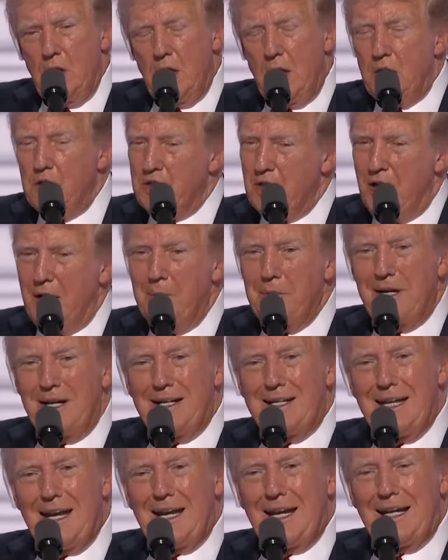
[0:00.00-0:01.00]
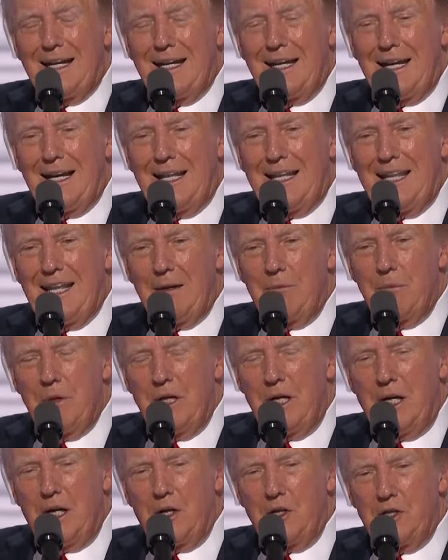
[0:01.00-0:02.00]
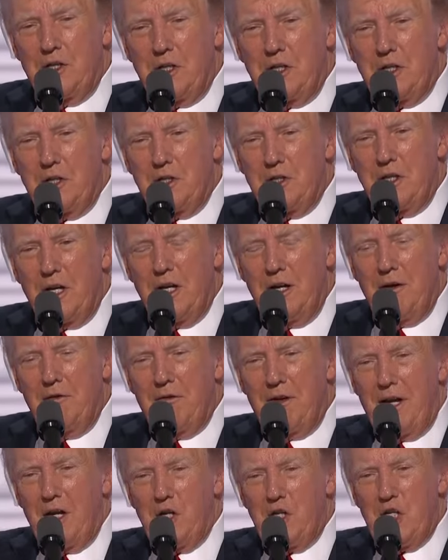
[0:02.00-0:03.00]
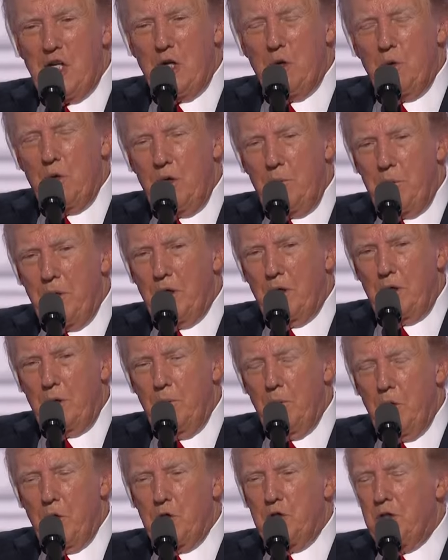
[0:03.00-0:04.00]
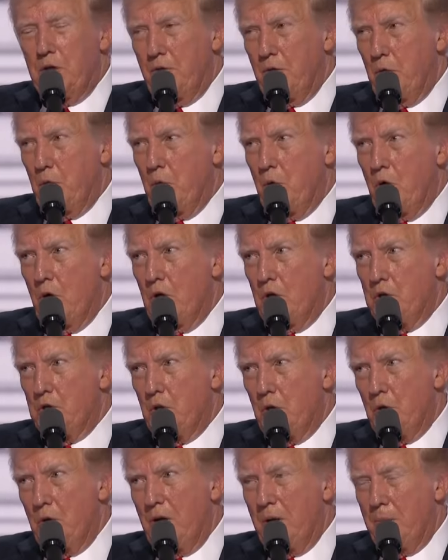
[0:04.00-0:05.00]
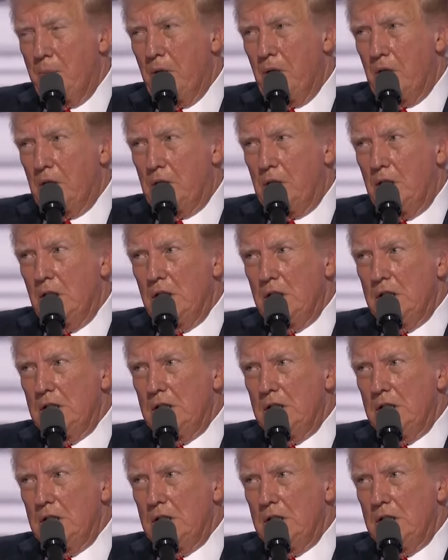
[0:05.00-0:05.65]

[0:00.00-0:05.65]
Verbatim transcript: I said, I'm going to take a little of that money because this is an invasion. And we built, most of the wall is already built.